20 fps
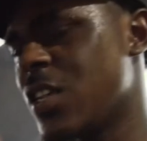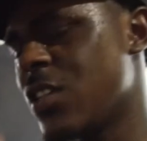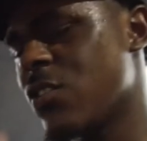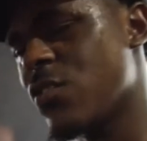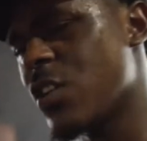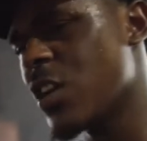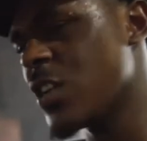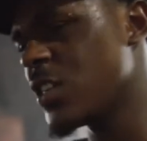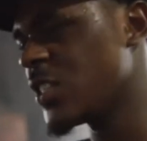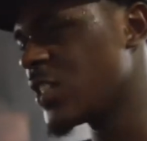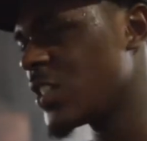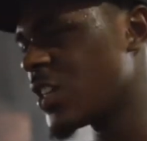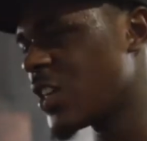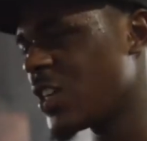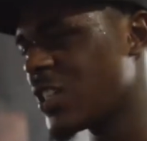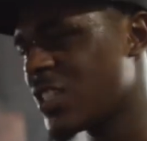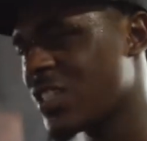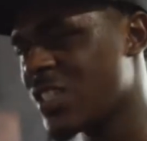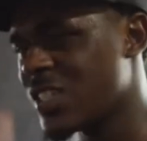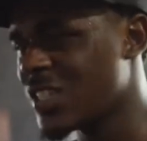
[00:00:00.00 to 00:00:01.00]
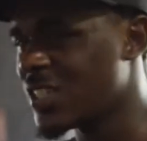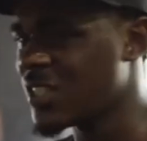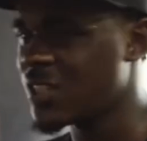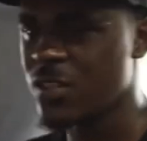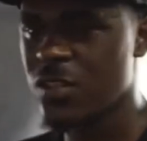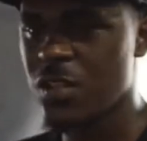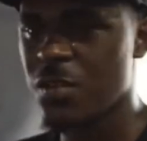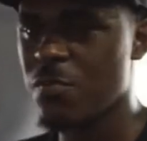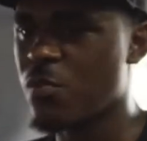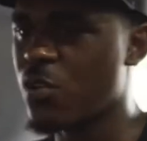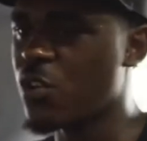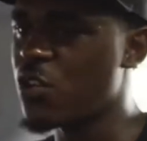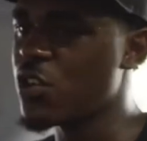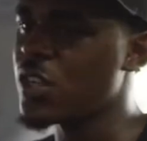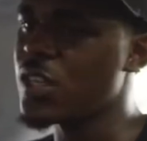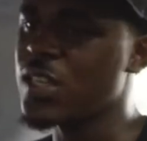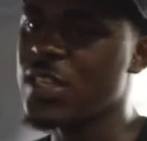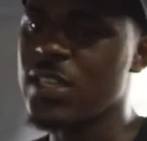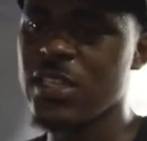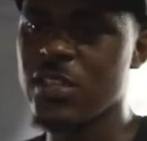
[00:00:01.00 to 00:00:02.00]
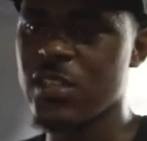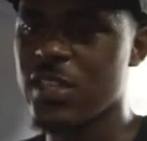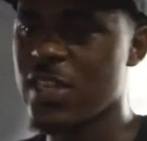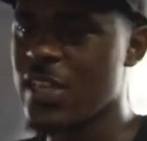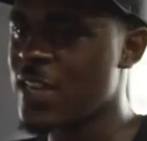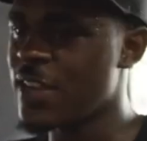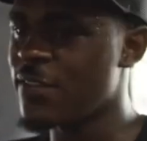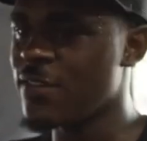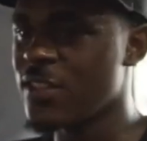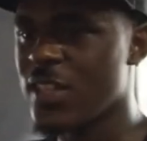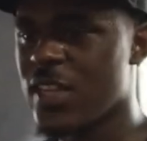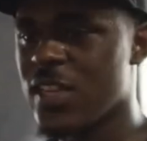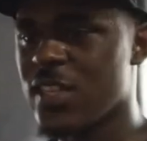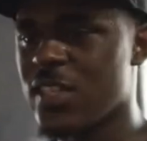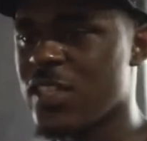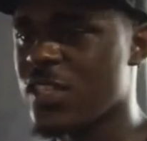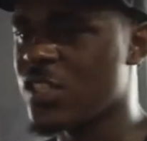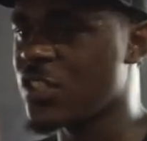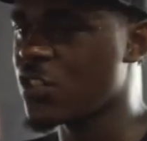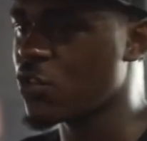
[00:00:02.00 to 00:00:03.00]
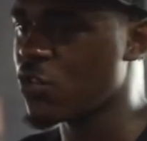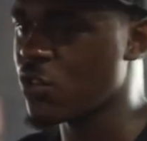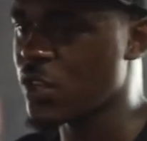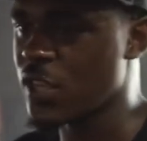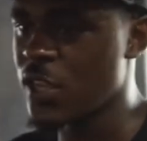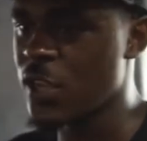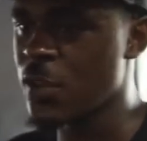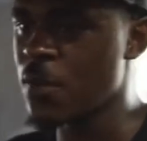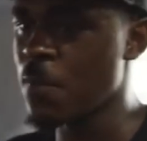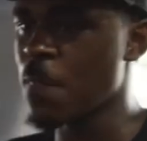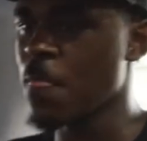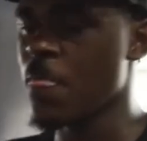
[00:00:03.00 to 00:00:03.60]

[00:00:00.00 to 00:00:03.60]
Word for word: the Rodney sauce just boil in and let everything just soak in,